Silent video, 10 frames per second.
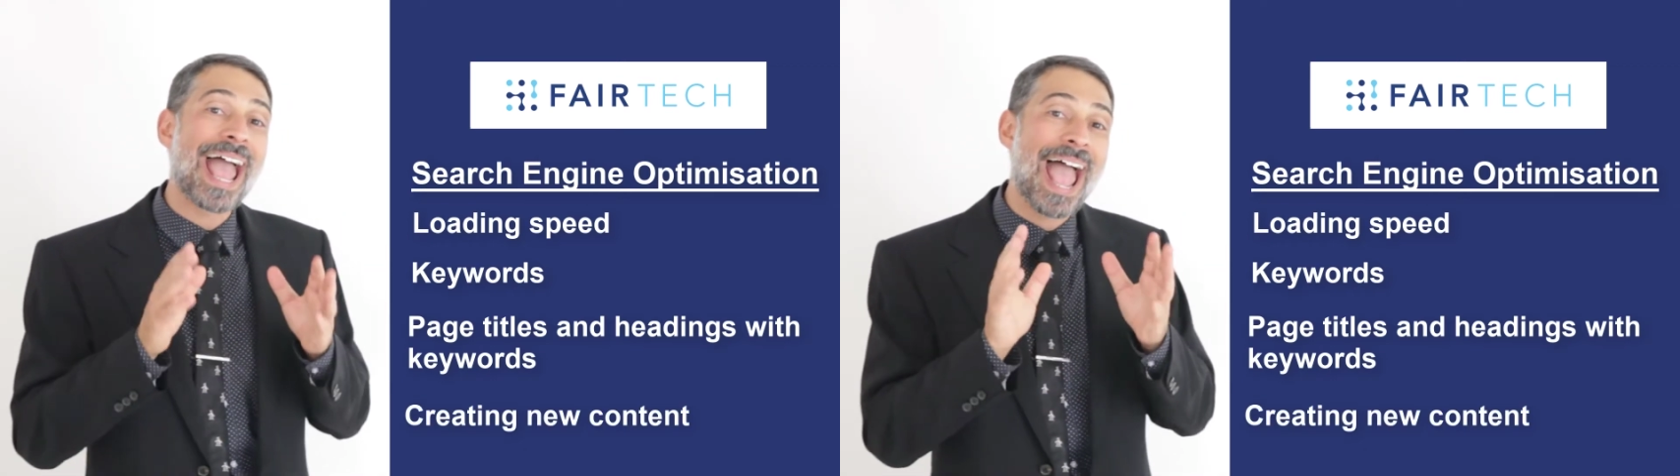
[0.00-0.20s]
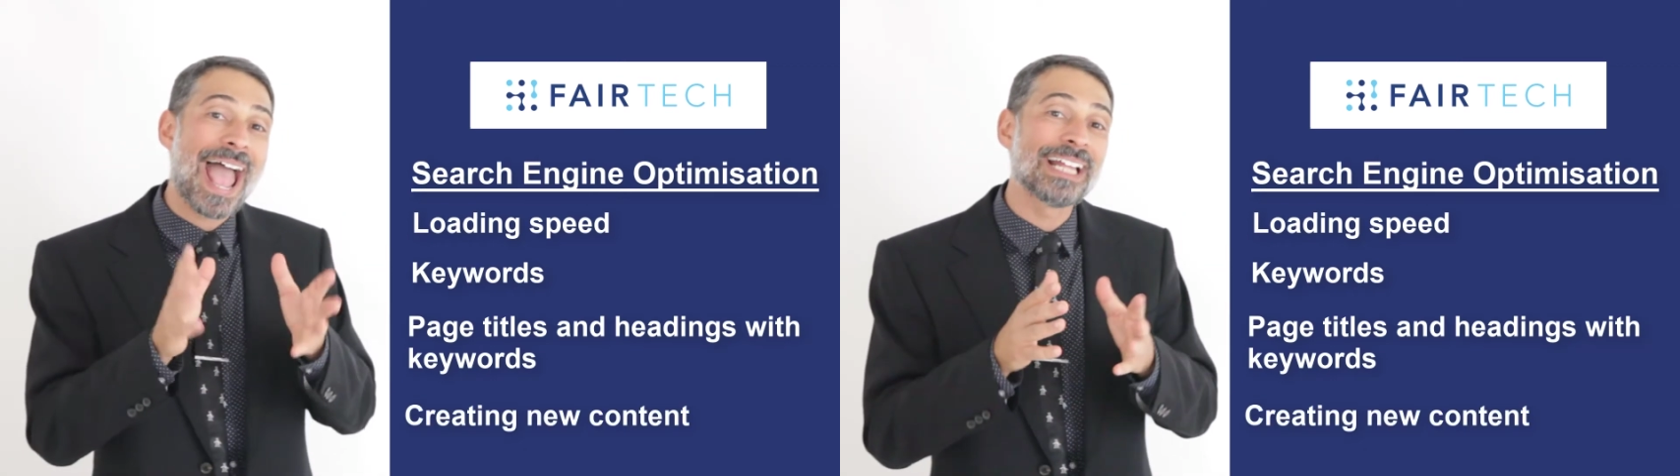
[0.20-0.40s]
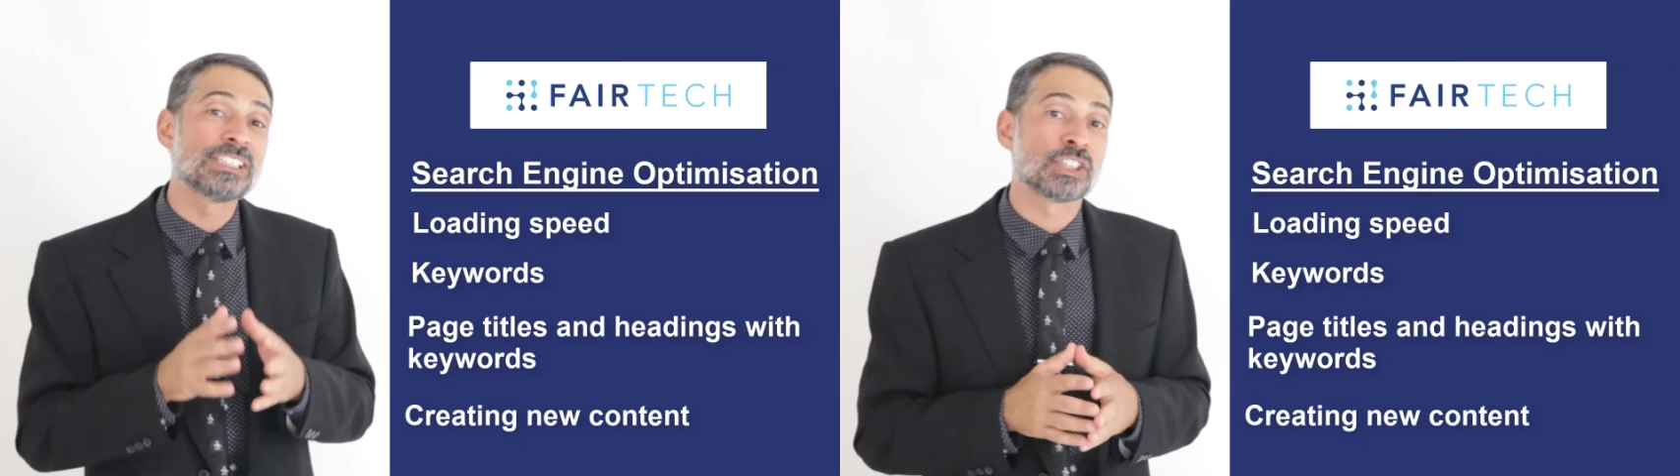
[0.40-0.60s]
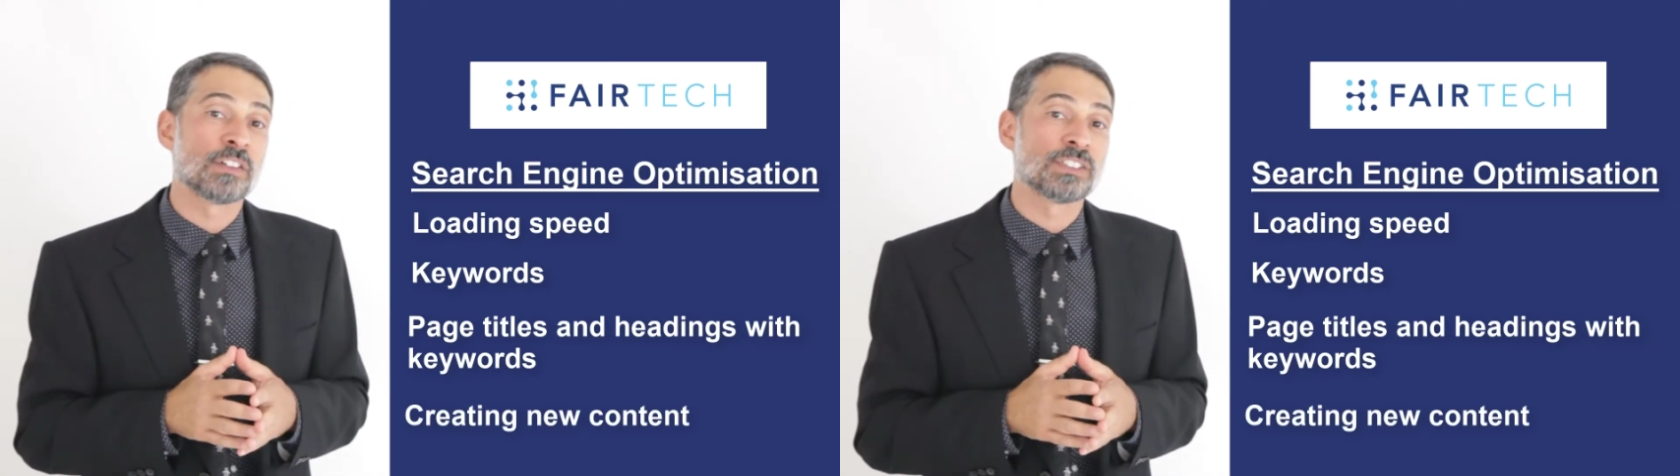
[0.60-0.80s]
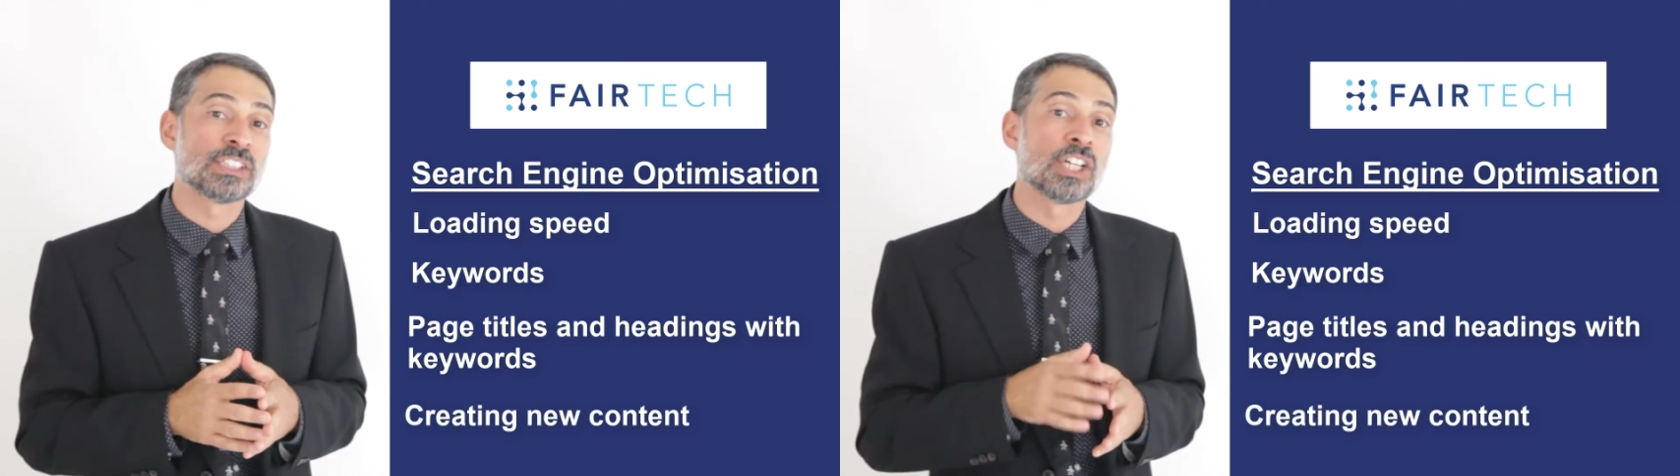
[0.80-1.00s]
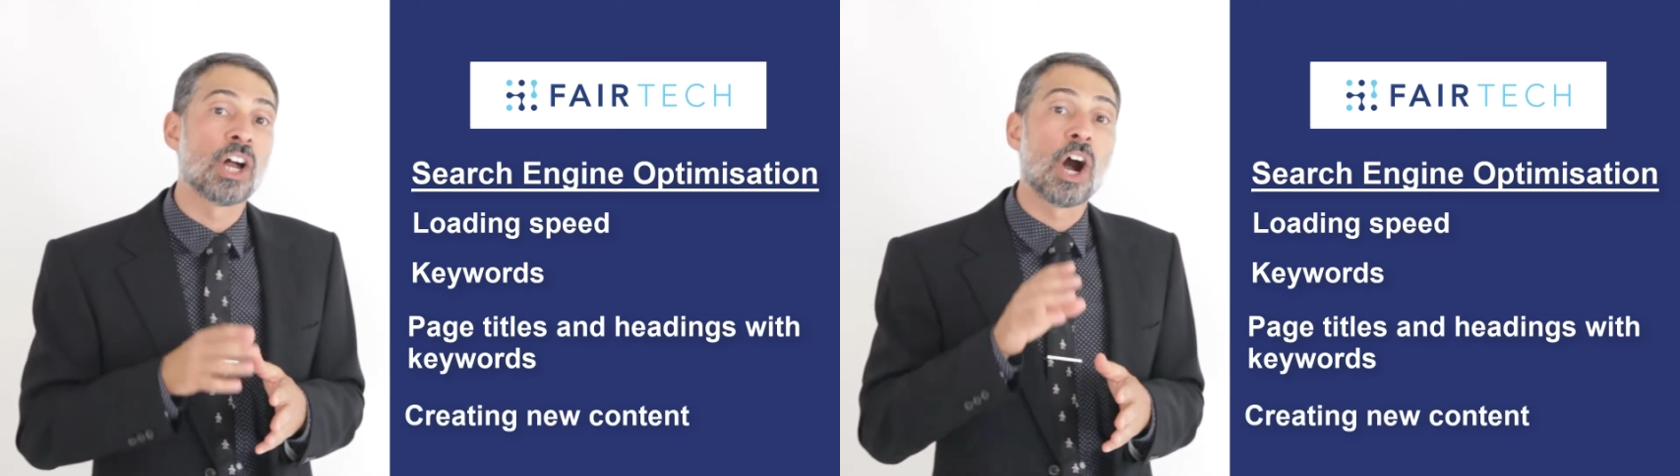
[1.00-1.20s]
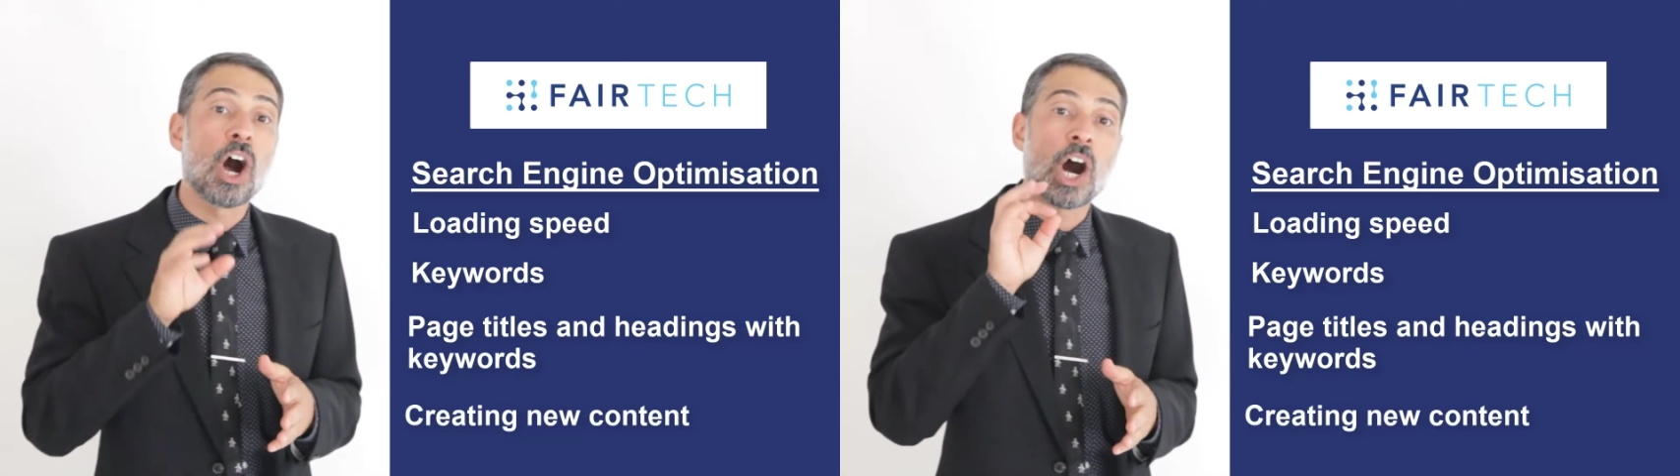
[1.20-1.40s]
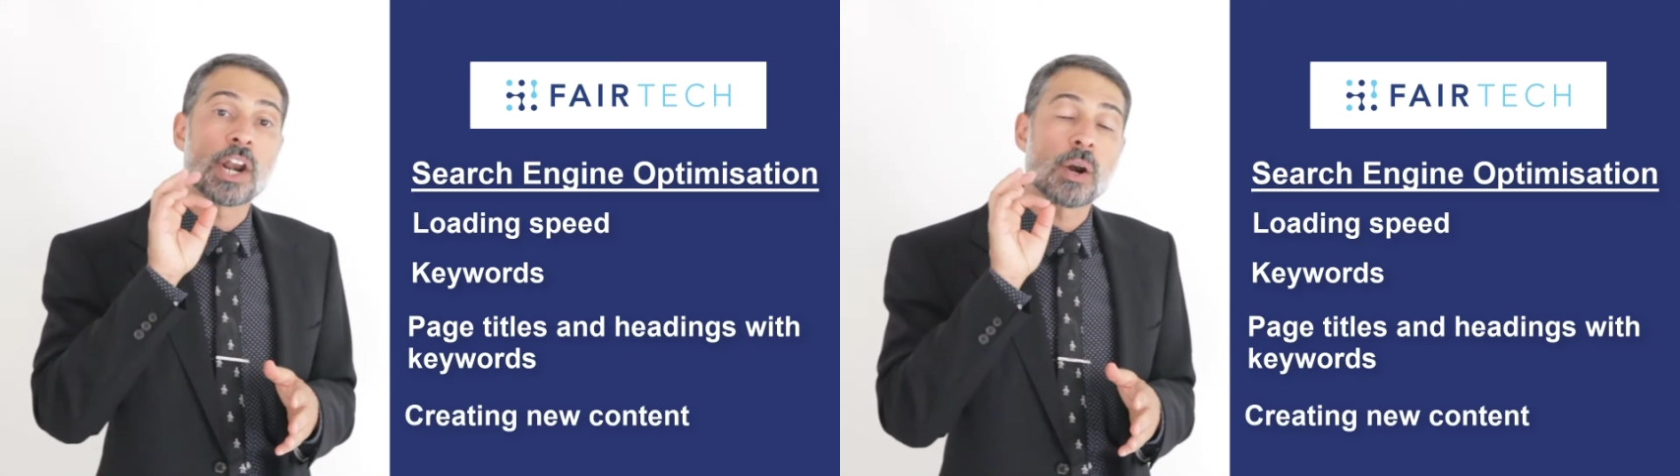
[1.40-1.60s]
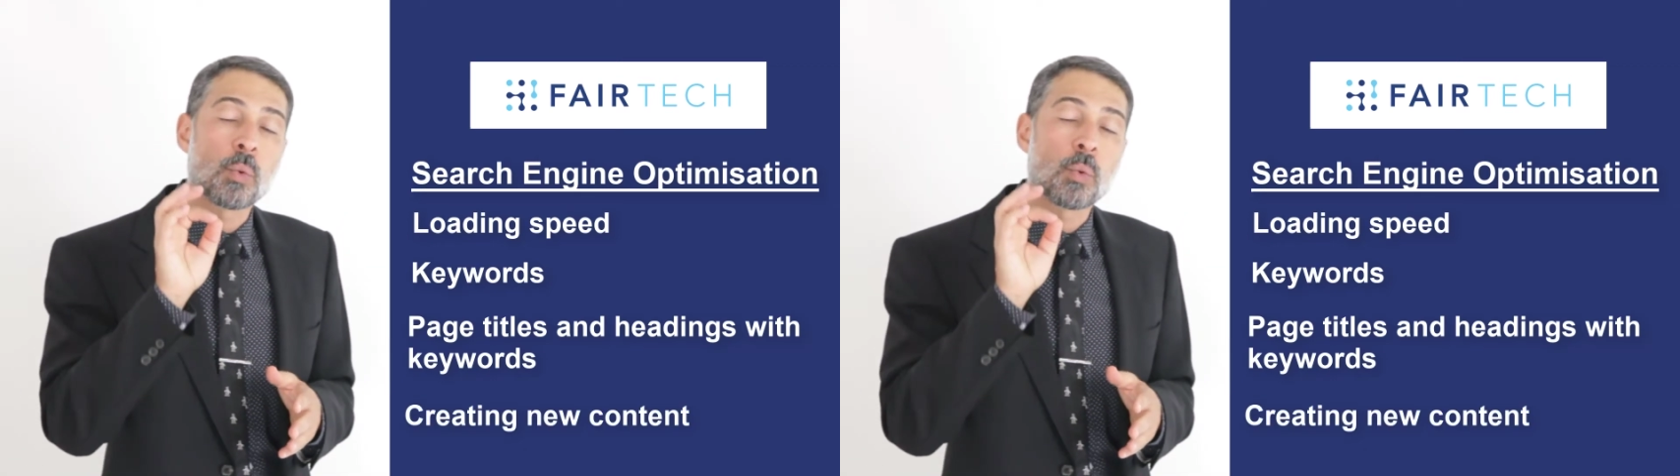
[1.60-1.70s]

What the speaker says: and services on a